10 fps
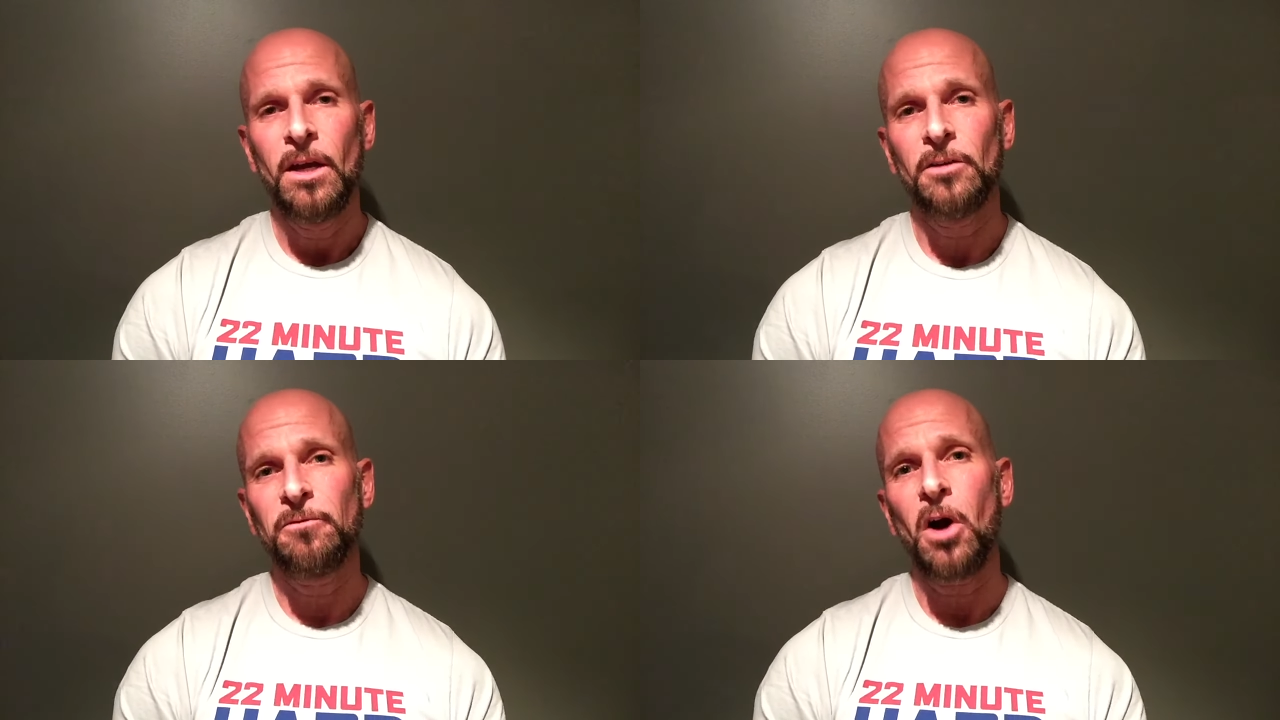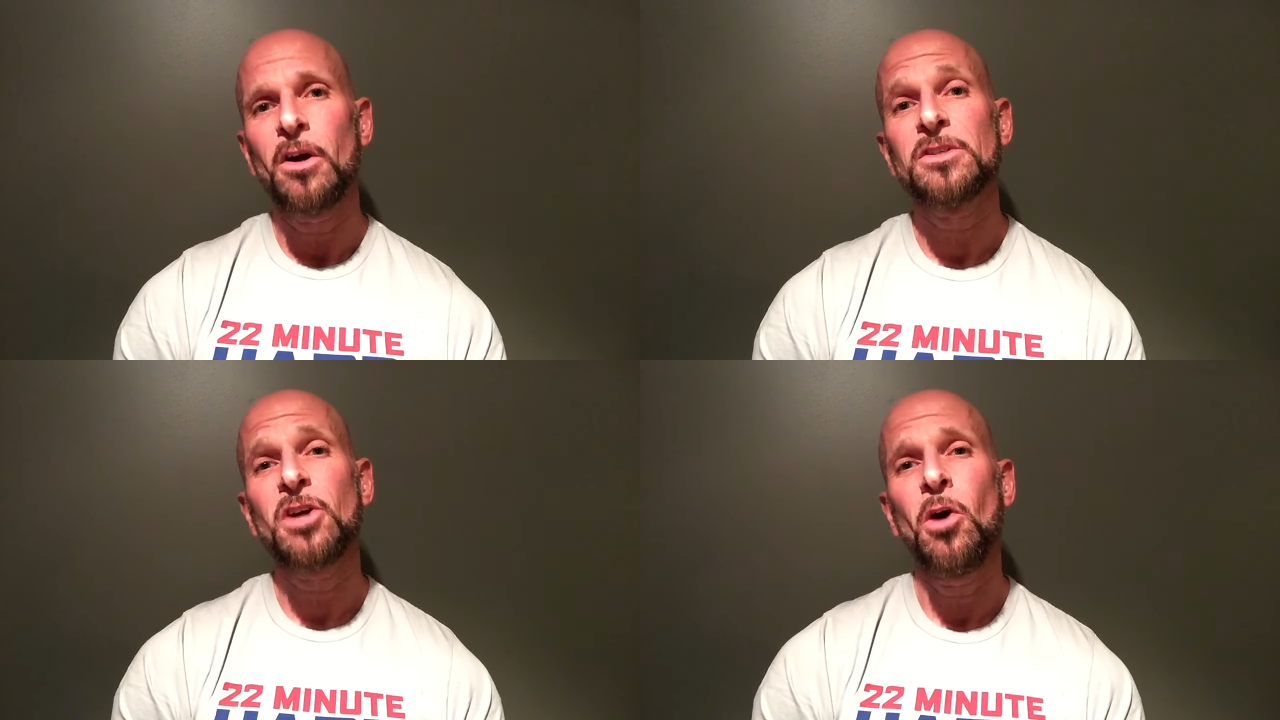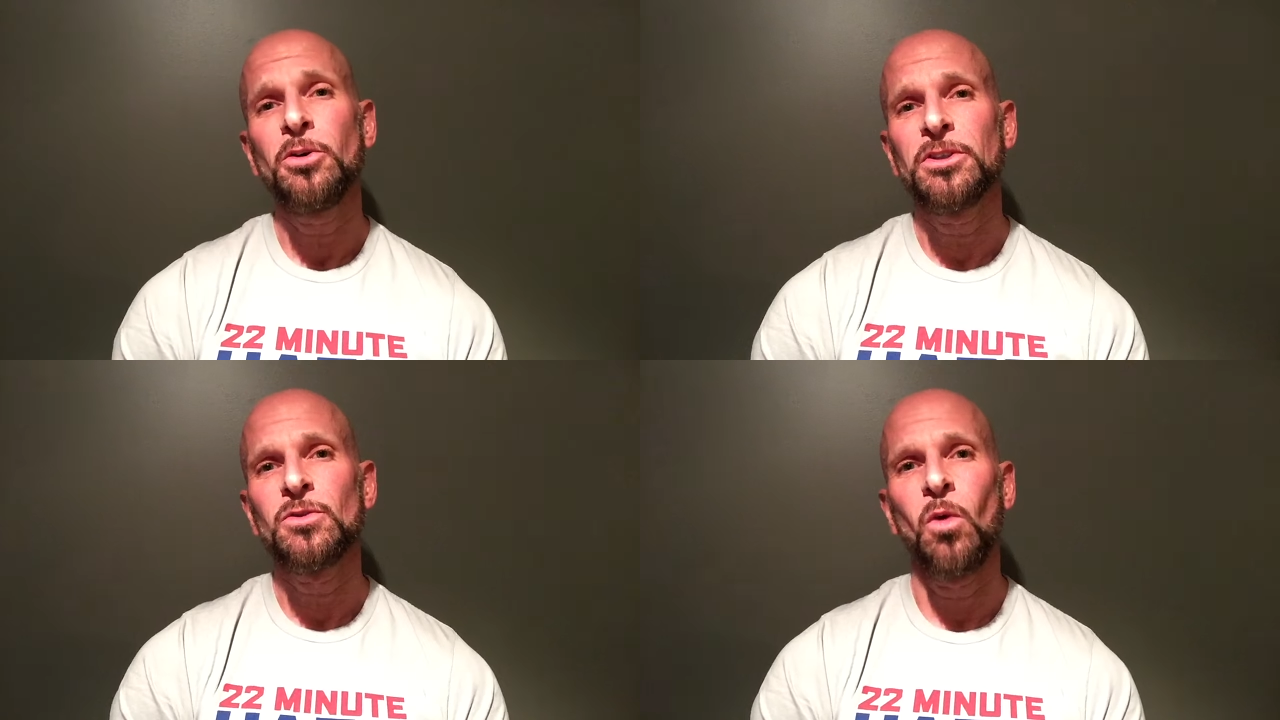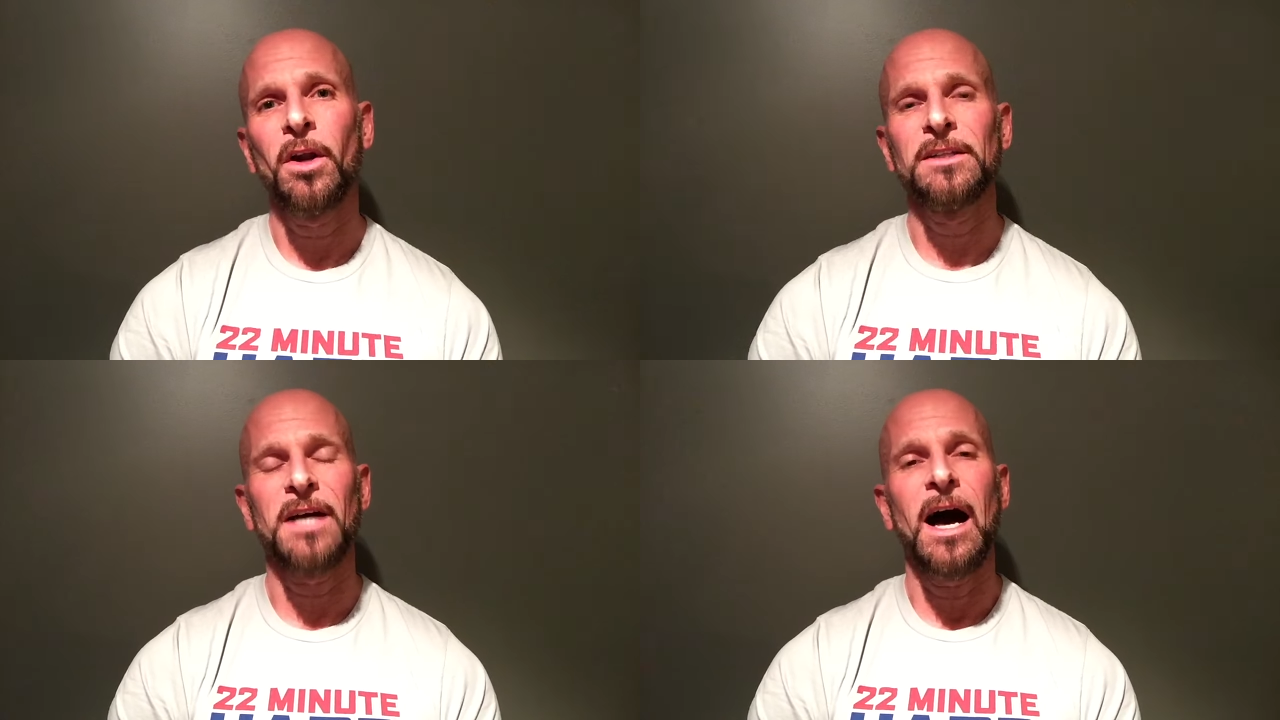As far as coaches
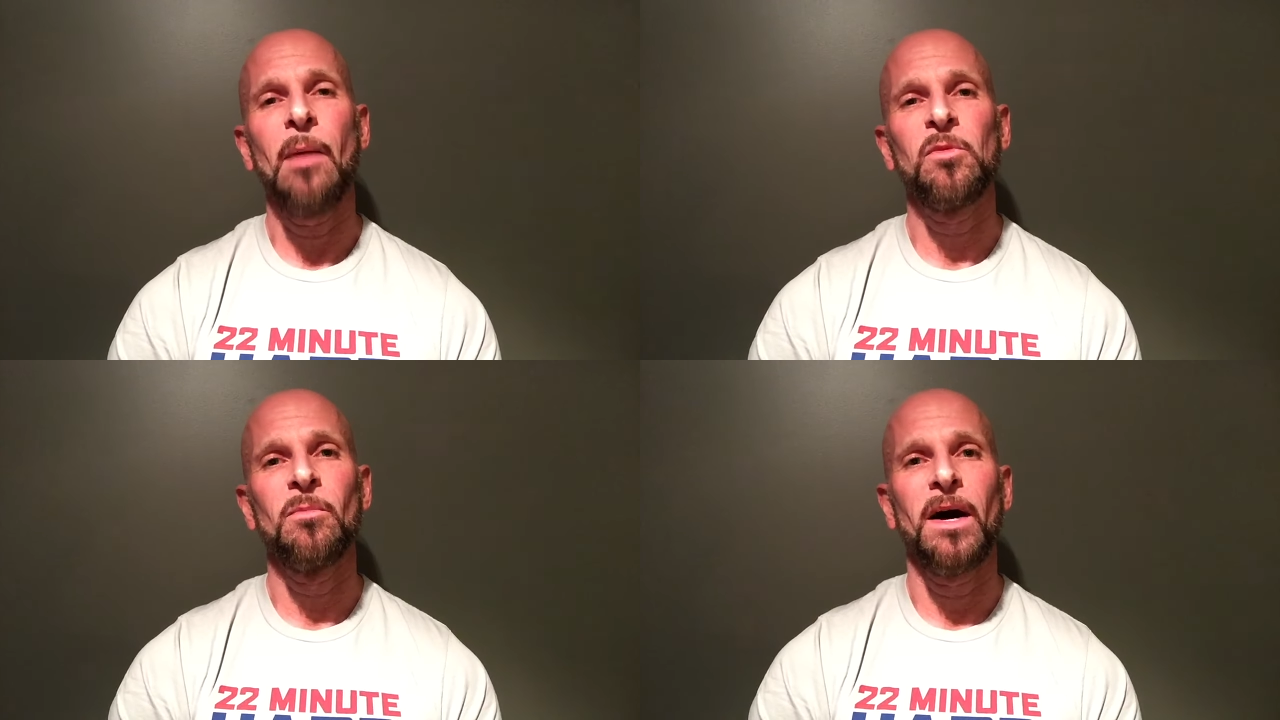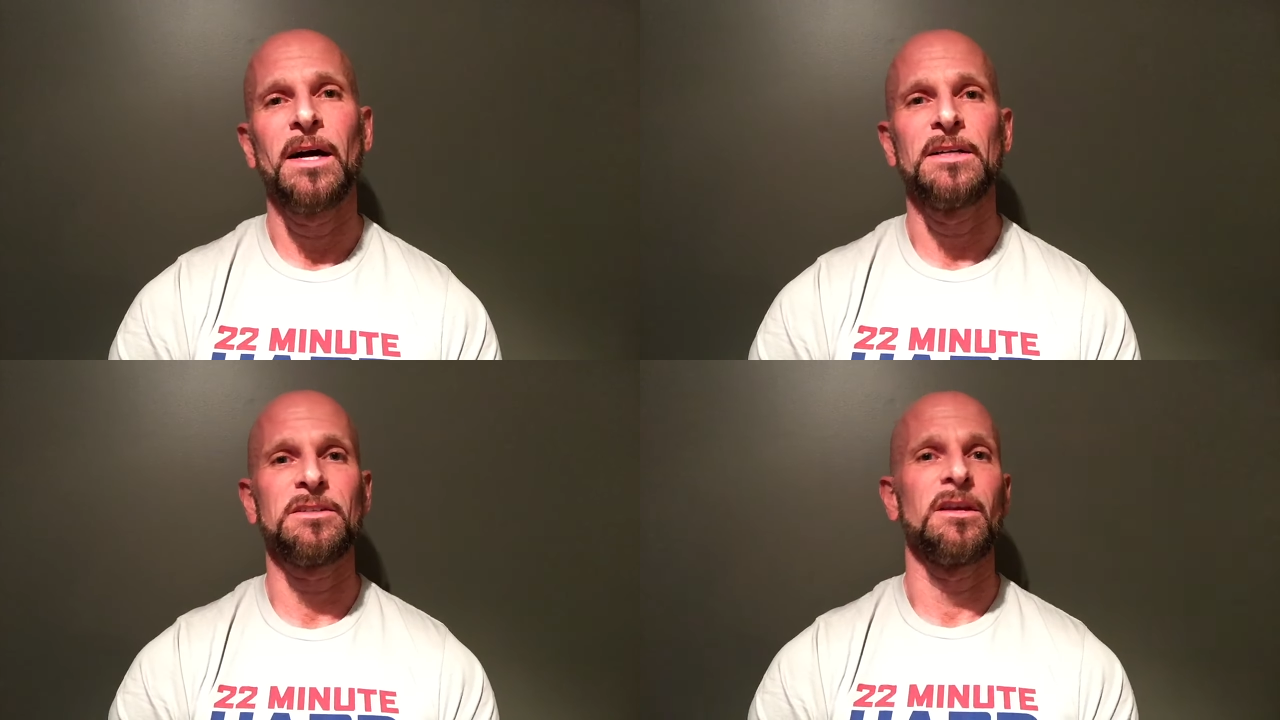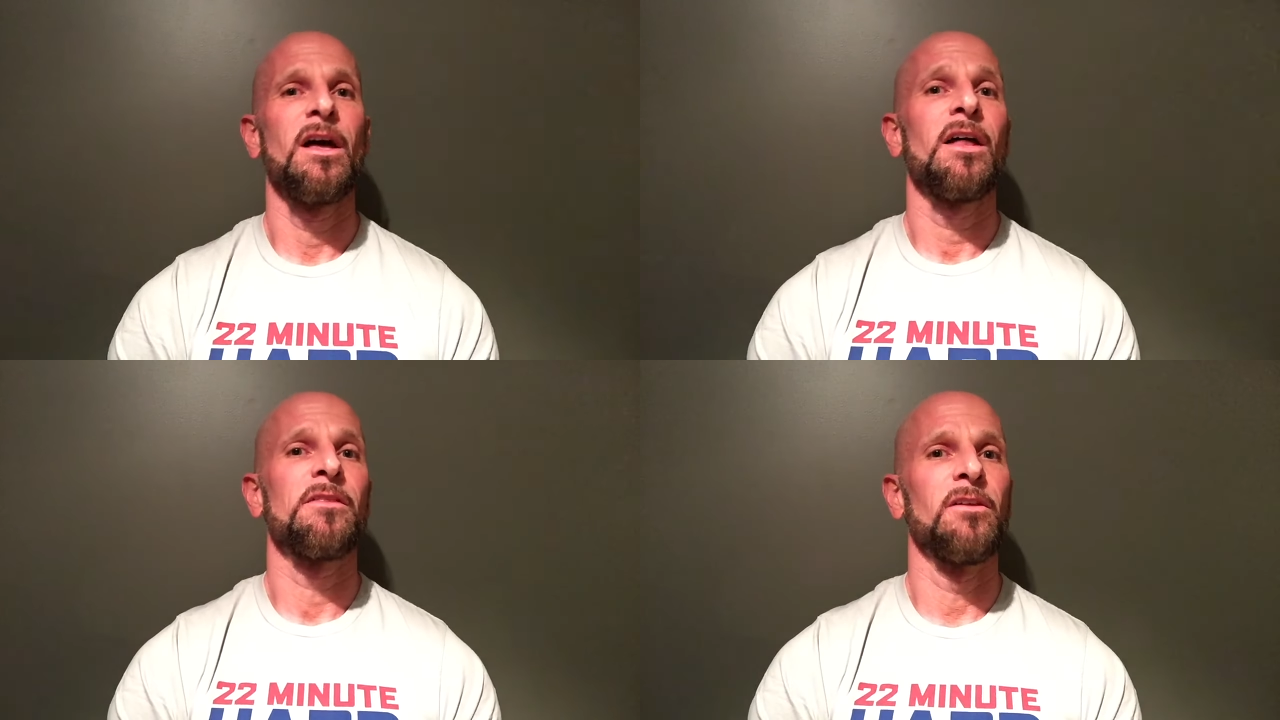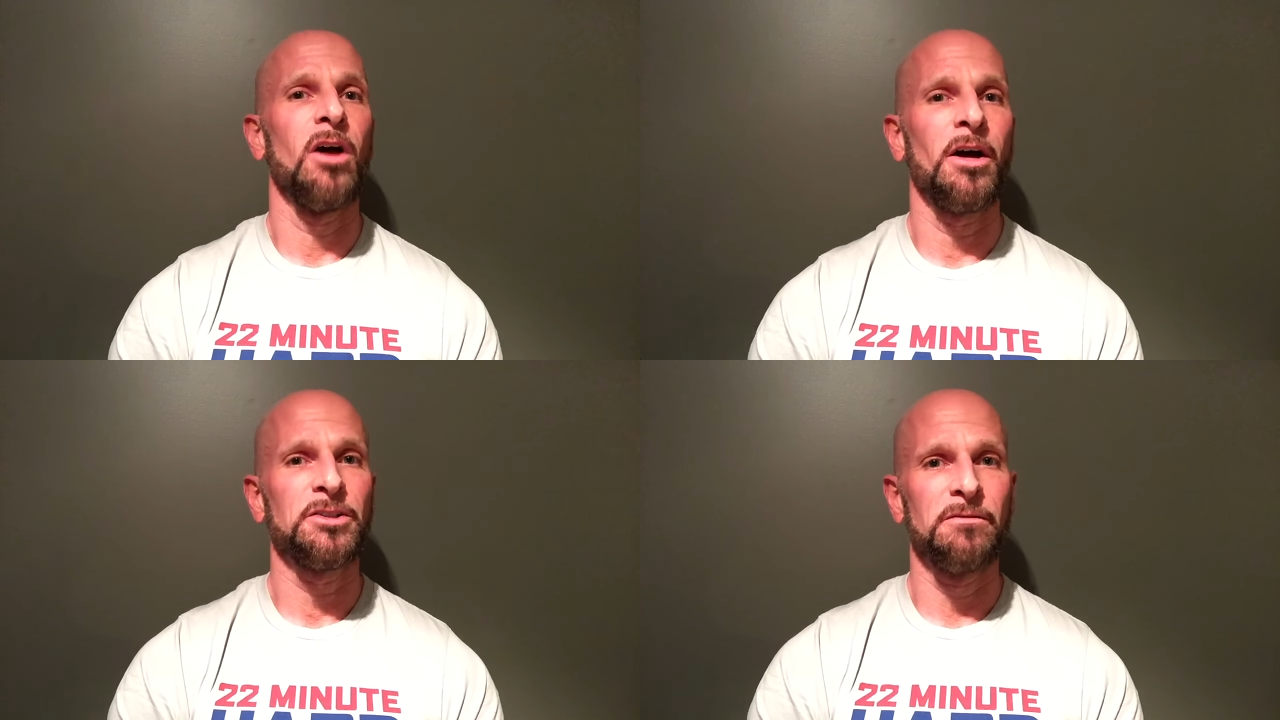wanting to optimize the
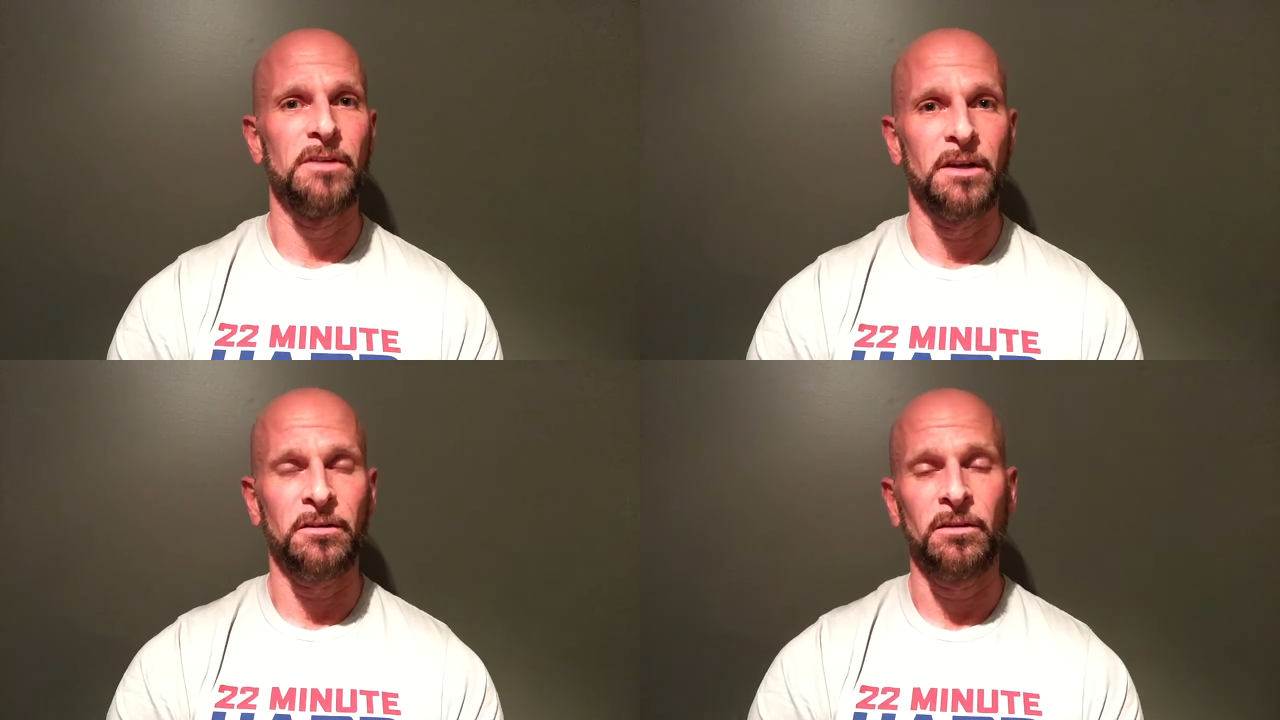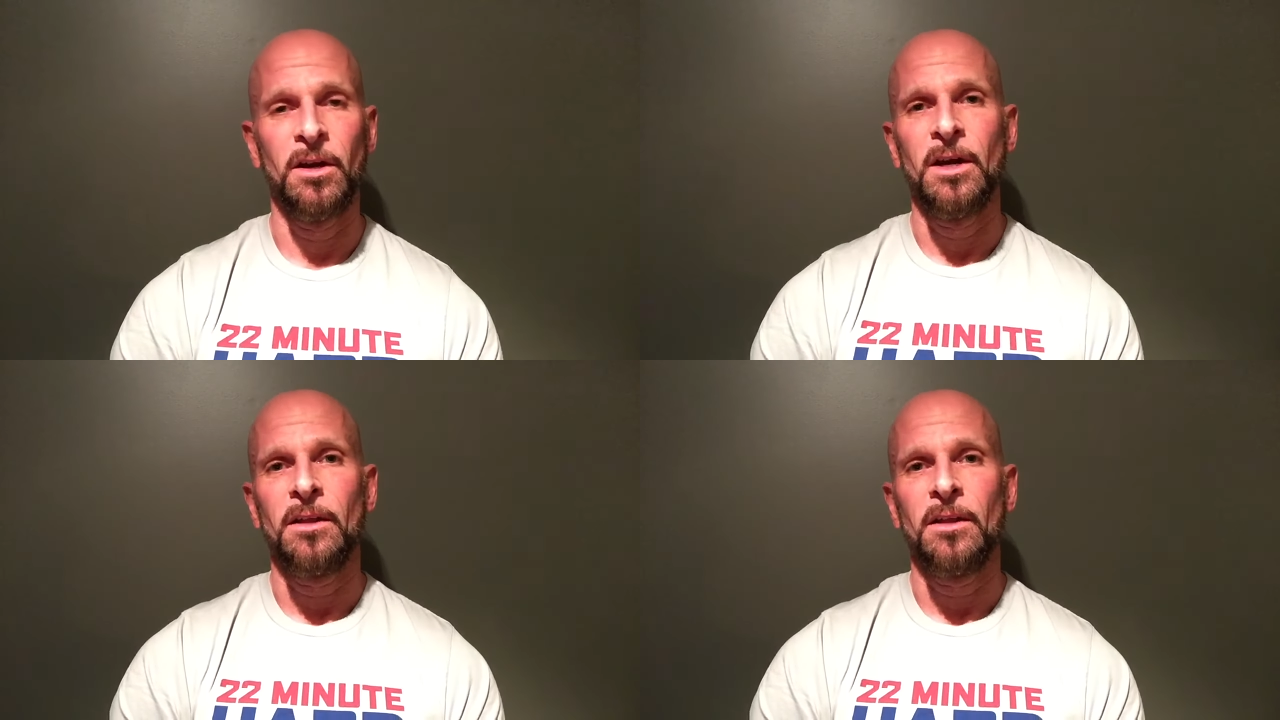launch of this,